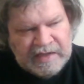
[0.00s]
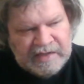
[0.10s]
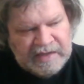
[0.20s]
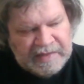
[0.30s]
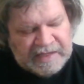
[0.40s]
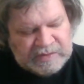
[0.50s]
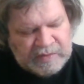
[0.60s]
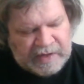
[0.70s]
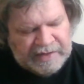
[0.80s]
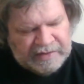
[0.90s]
And that's
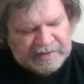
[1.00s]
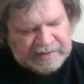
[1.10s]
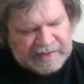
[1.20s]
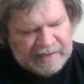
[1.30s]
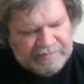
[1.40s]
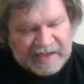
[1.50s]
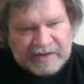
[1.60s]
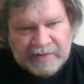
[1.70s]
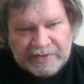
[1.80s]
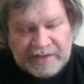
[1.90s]
why, you know, the guy
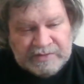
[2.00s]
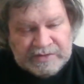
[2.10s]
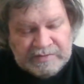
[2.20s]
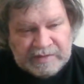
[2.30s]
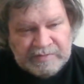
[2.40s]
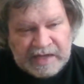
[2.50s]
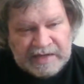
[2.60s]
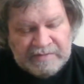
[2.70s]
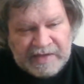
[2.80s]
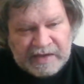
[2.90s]
Beckwith, that was some guy
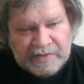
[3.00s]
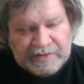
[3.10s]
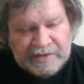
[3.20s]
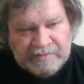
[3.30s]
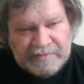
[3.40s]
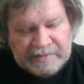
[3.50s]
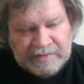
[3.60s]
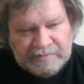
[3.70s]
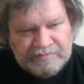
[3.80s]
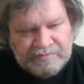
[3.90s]
named Beckwith, you know,
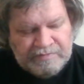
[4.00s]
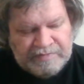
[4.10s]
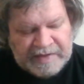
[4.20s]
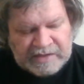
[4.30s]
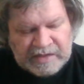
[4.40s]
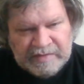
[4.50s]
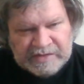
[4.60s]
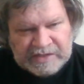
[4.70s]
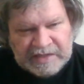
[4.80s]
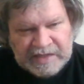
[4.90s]
making, picked on him
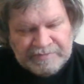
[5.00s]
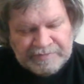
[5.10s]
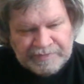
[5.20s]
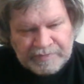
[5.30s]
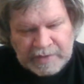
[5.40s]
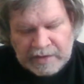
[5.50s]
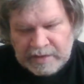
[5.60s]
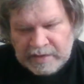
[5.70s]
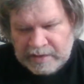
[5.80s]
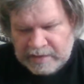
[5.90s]
as a kid.
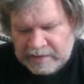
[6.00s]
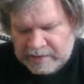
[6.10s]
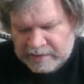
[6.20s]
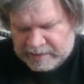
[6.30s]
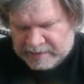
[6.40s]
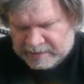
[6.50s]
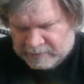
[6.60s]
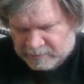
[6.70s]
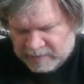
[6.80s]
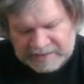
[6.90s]

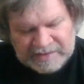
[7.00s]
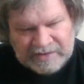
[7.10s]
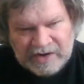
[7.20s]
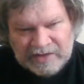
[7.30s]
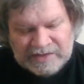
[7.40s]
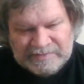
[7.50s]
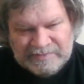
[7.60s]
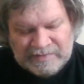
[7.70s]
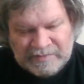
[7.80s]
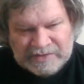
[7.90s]
And what did
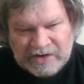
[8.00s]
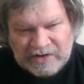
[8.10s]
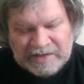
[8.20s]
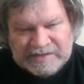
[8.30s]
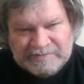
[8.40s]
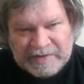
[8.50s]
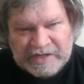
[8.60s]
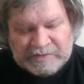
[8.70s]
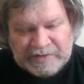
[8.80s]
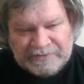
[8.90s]
Harlan, what was Harlan's
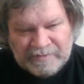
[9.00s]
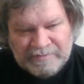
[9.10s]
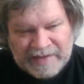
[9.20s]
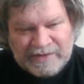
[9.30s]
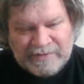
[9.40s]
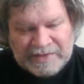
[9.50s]
punishment for Beckwith